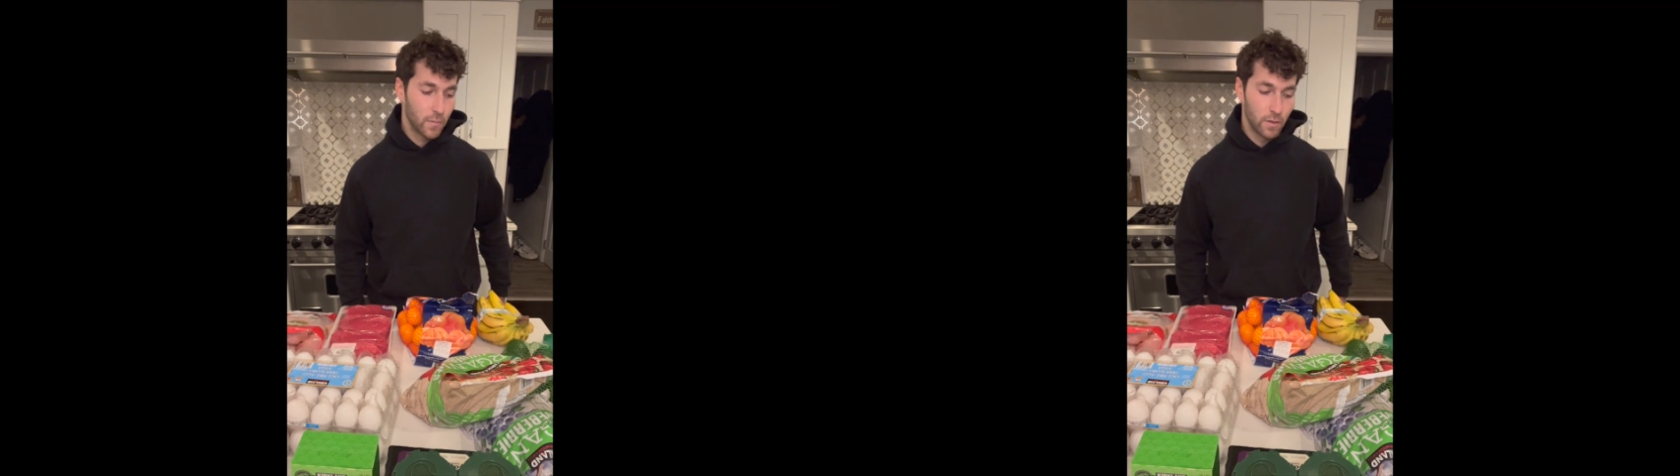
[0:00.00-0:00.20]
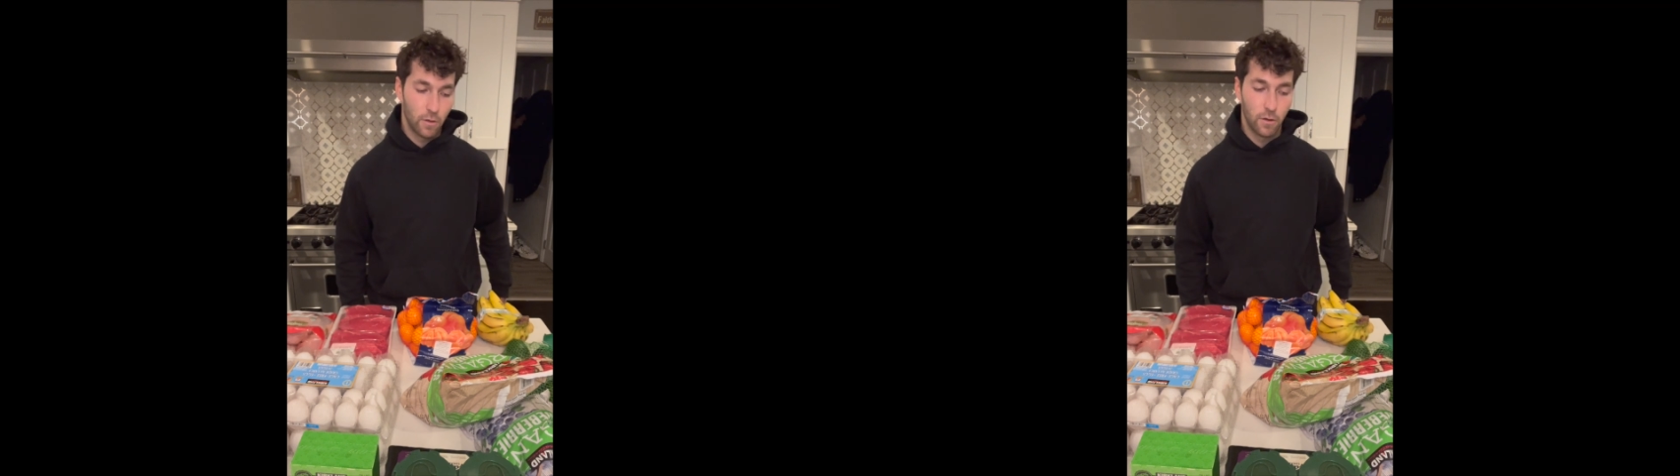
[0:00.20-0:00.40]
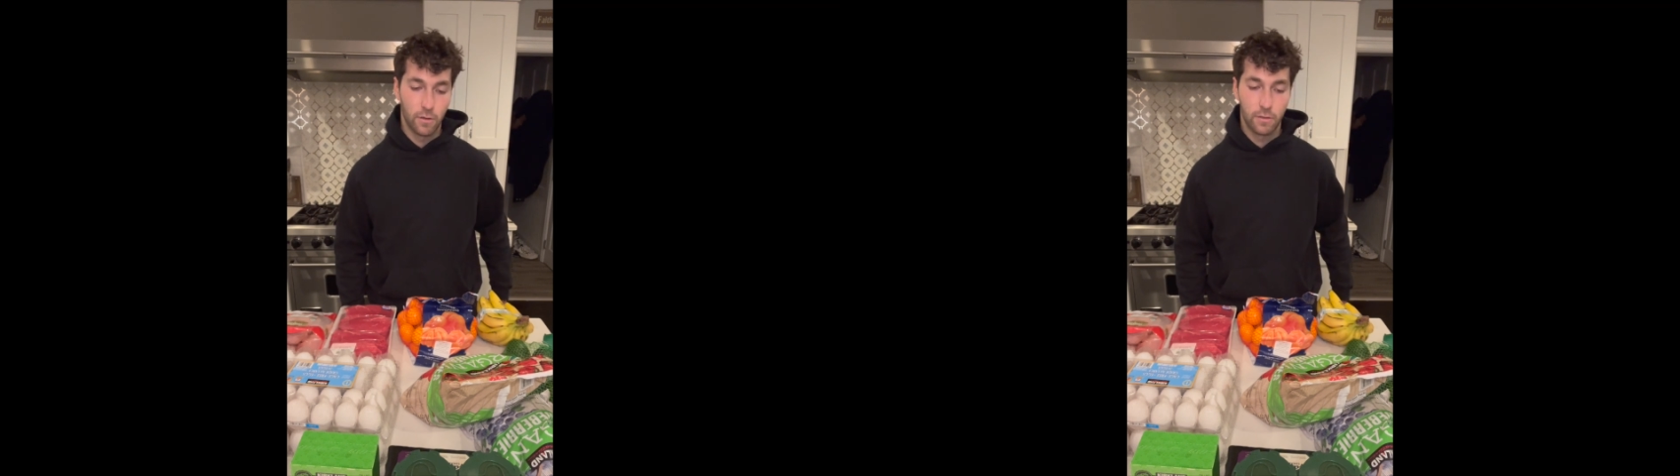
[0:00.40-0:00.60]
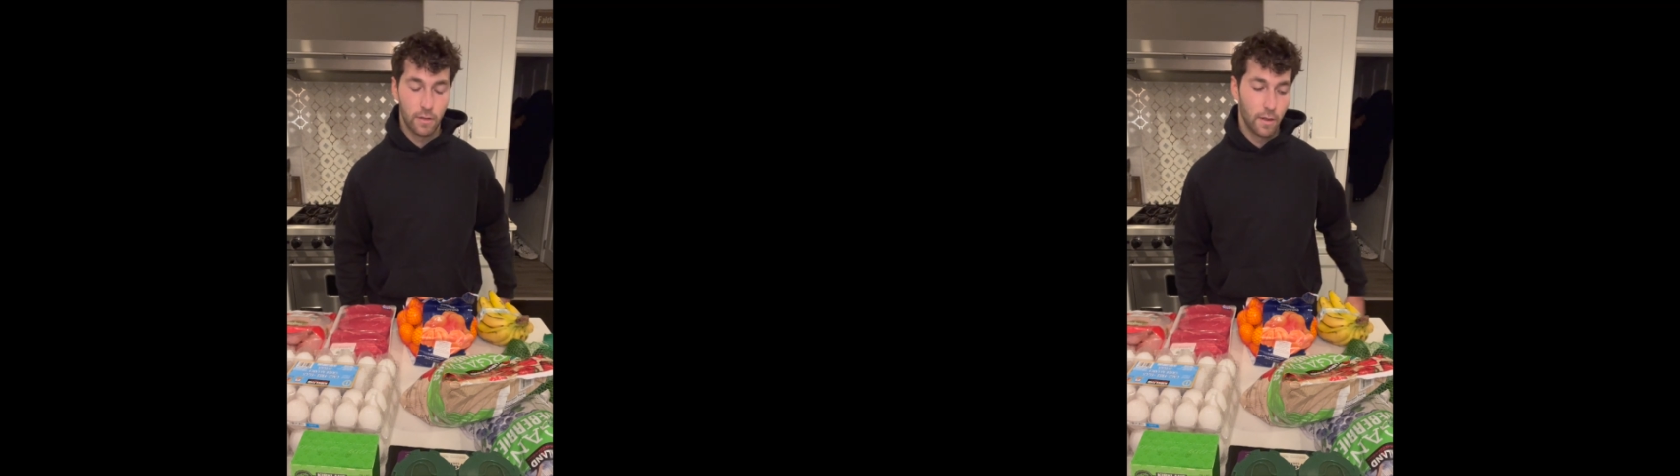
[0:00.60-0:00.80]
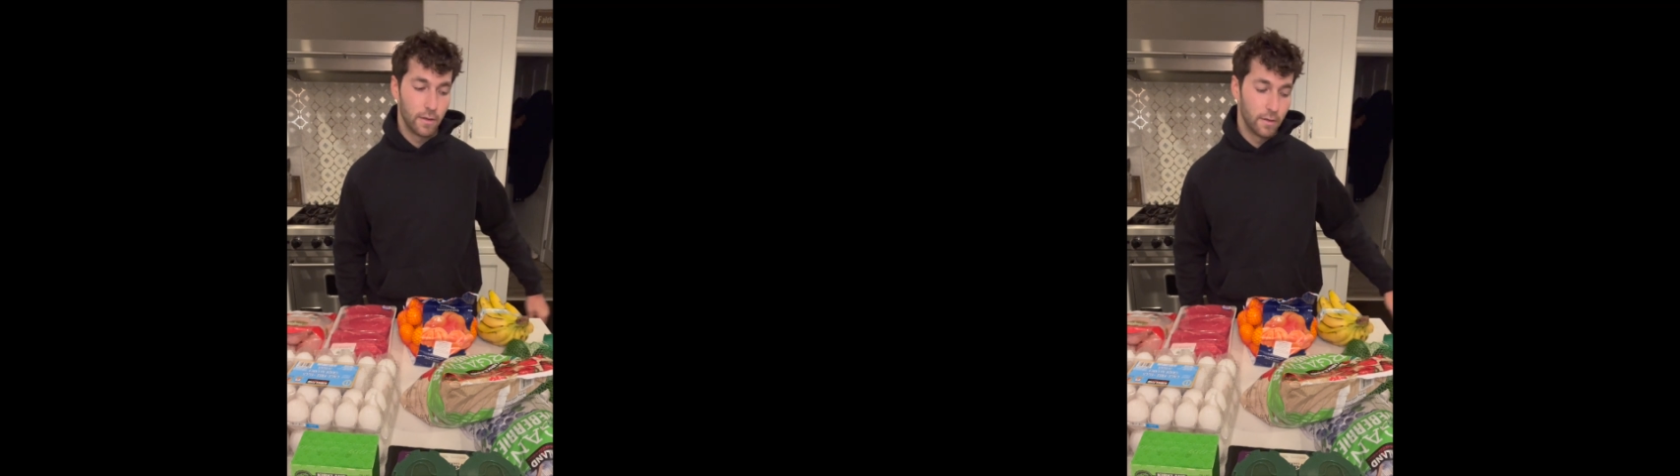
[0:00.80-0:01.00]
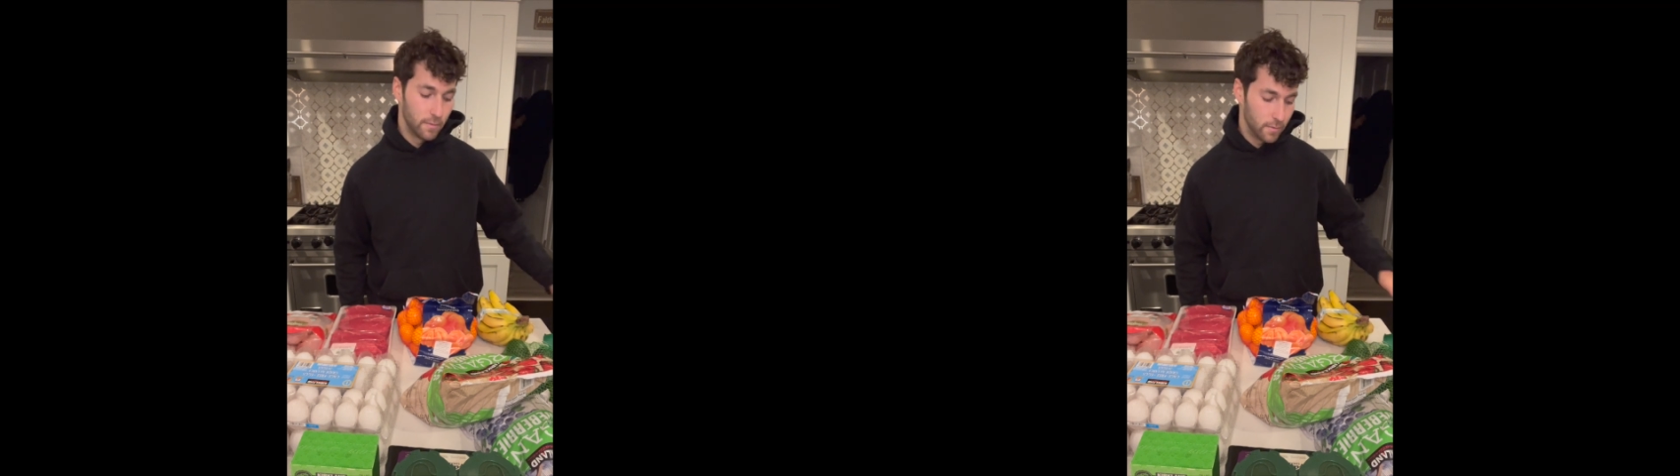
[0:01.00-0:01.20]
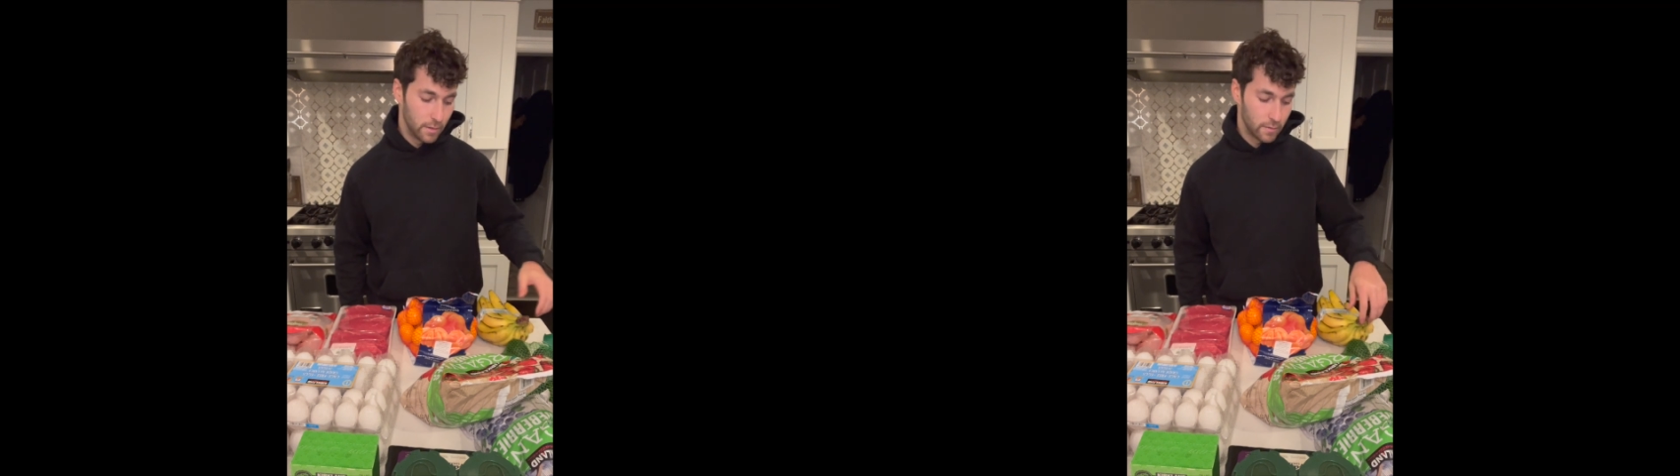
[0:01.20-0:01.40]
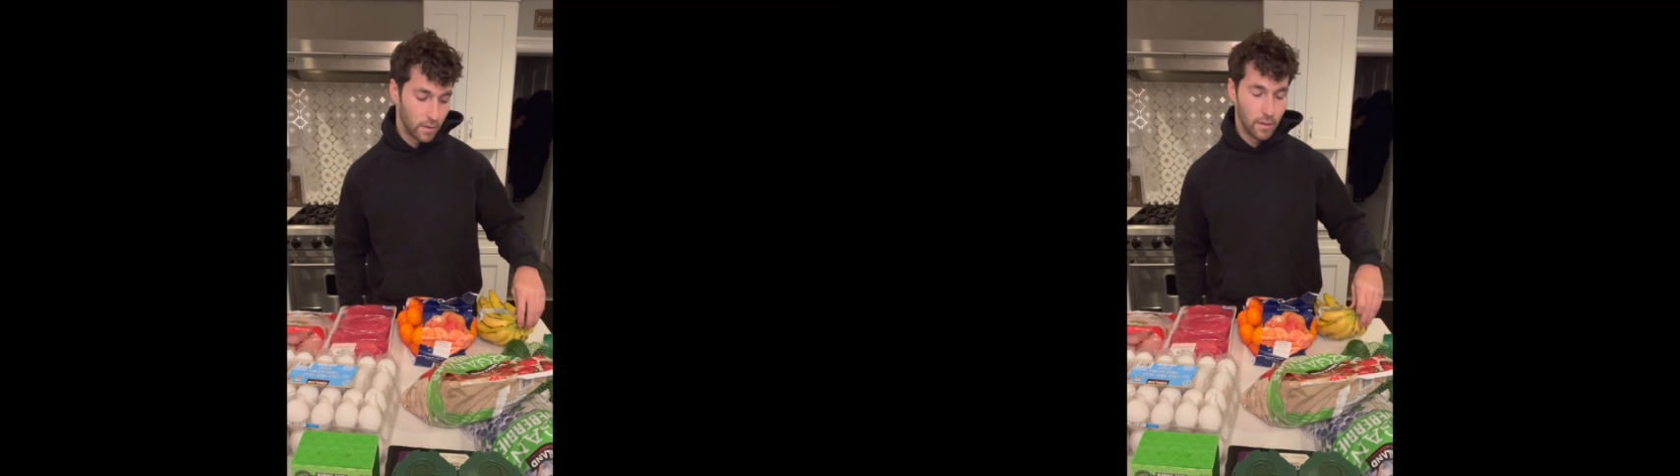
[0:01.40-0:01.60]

longer than these